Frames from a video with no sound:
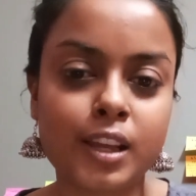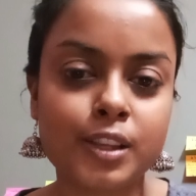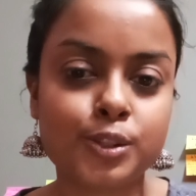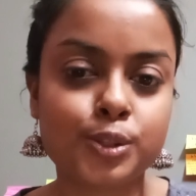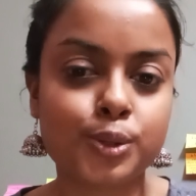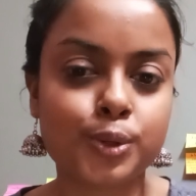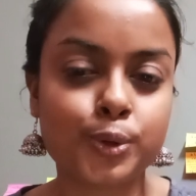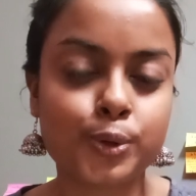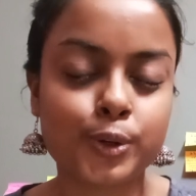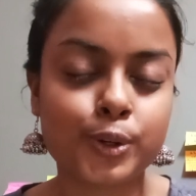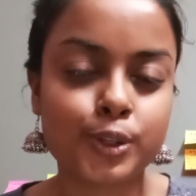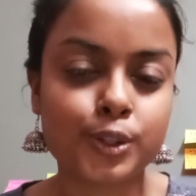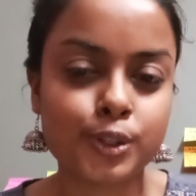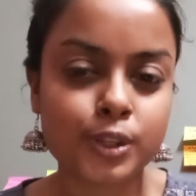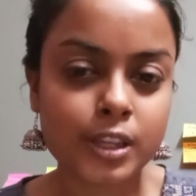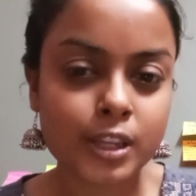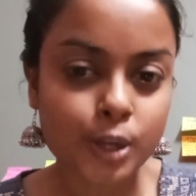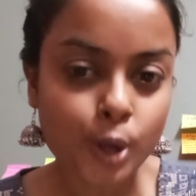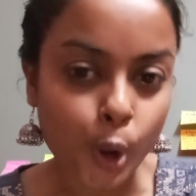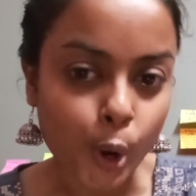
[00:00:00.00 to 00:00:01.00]
So
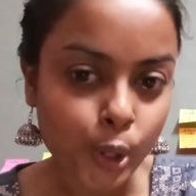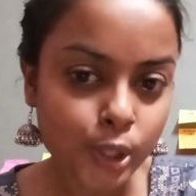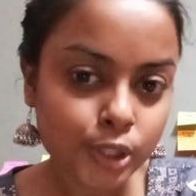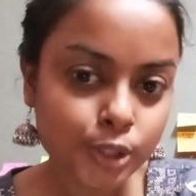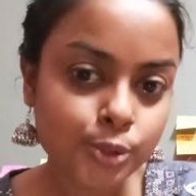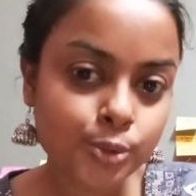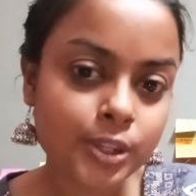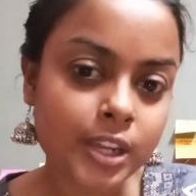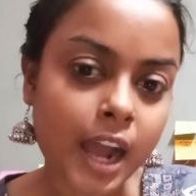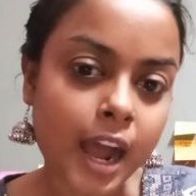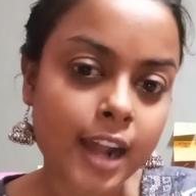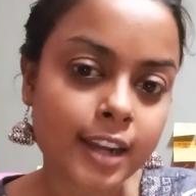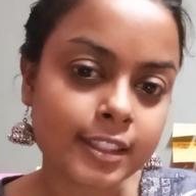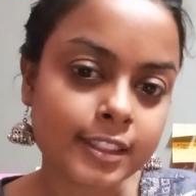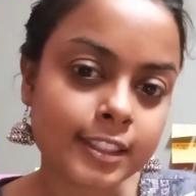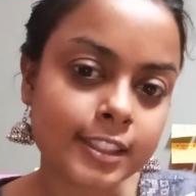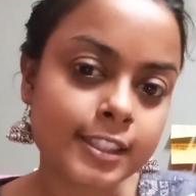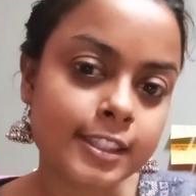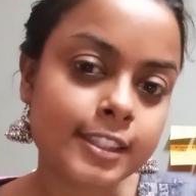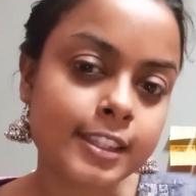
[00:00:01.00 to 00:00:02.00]
in order to
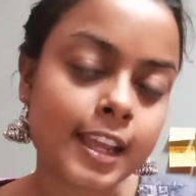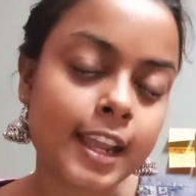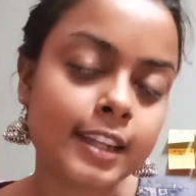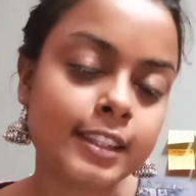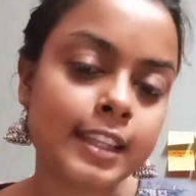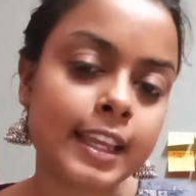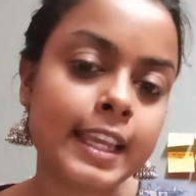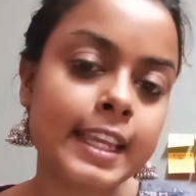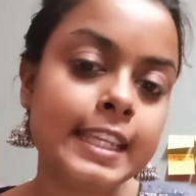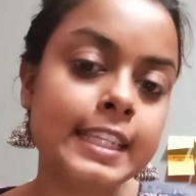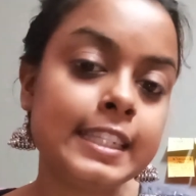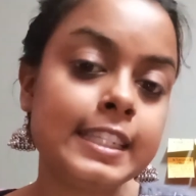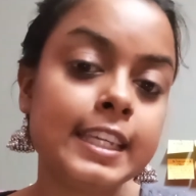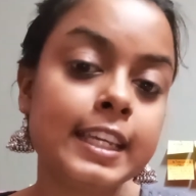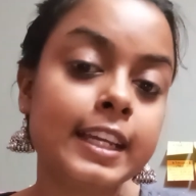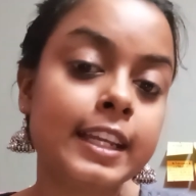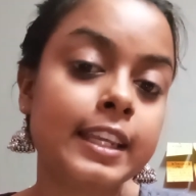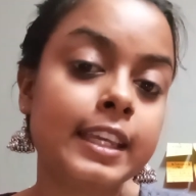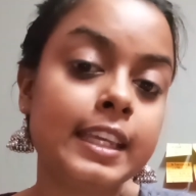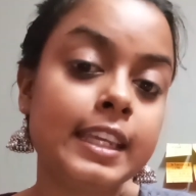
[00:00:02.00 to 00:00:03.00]
understand
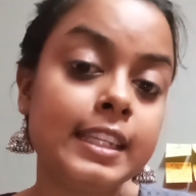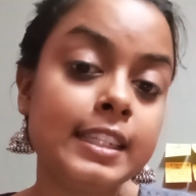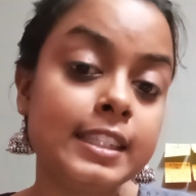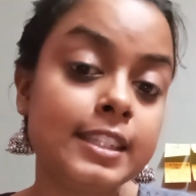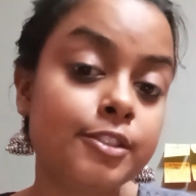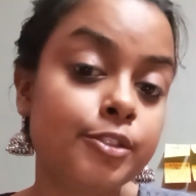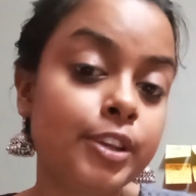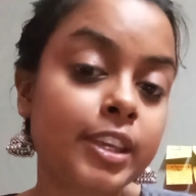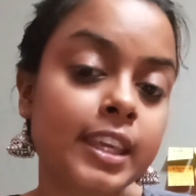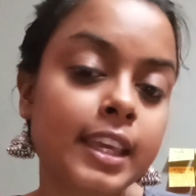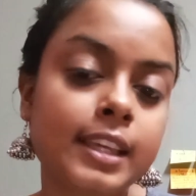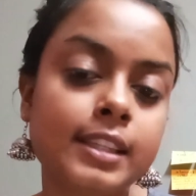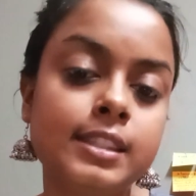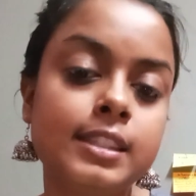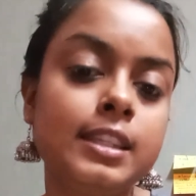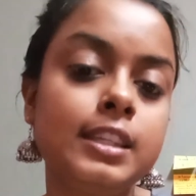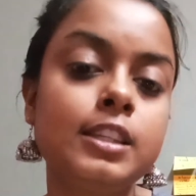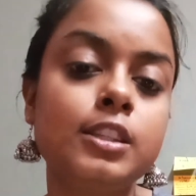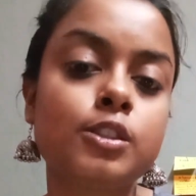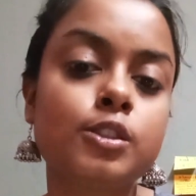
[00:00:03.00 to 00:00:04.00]
the
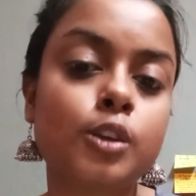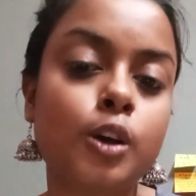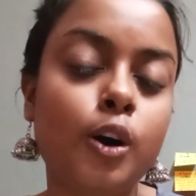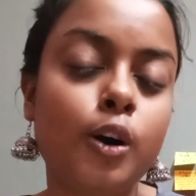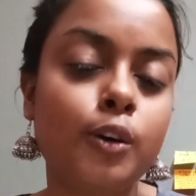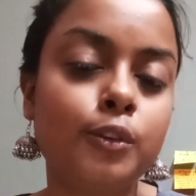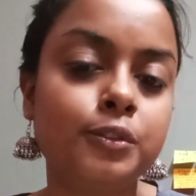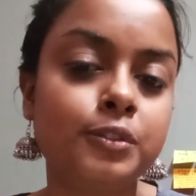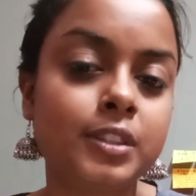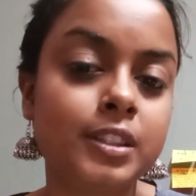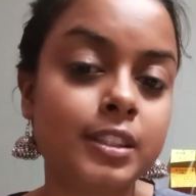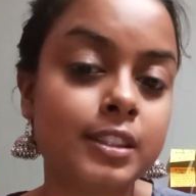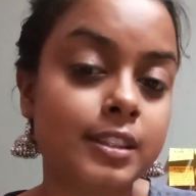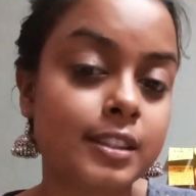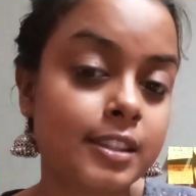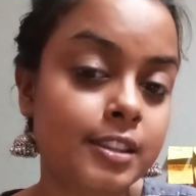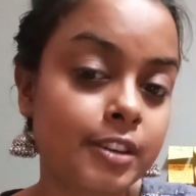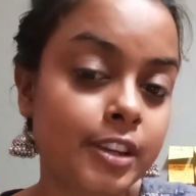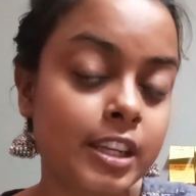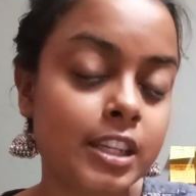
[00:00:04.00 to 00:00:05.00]
intricacies of the
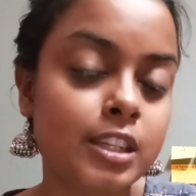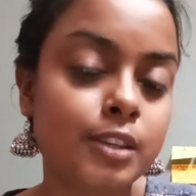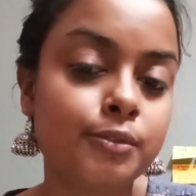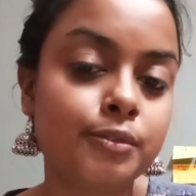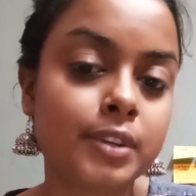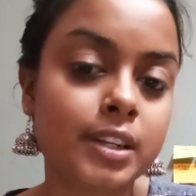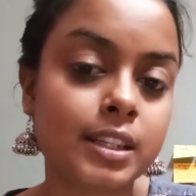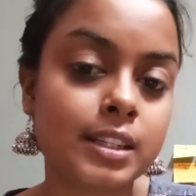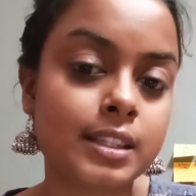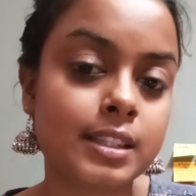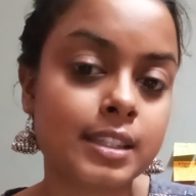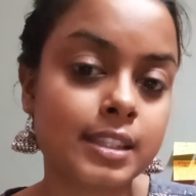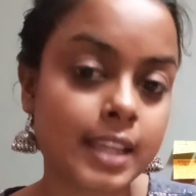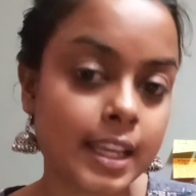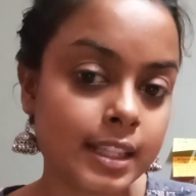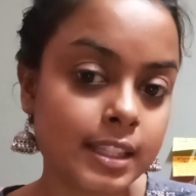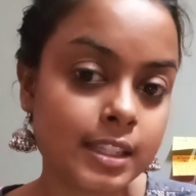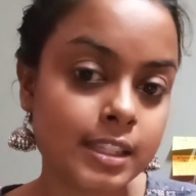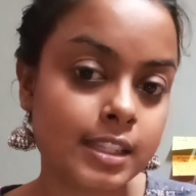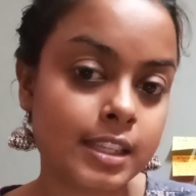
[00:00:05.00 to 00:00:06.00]
three different
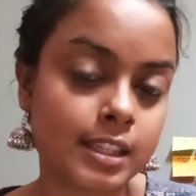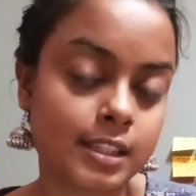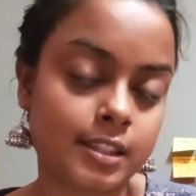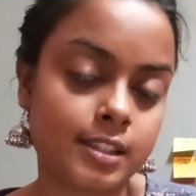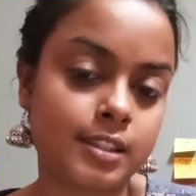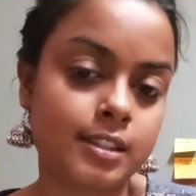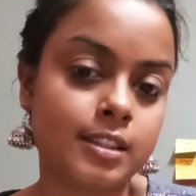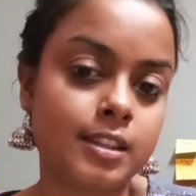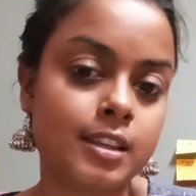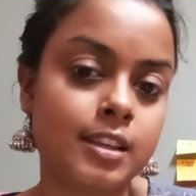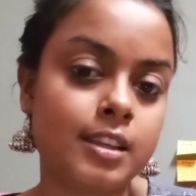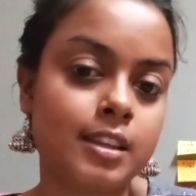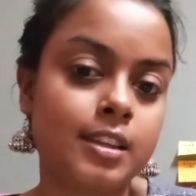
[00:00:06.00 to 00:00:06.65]
senses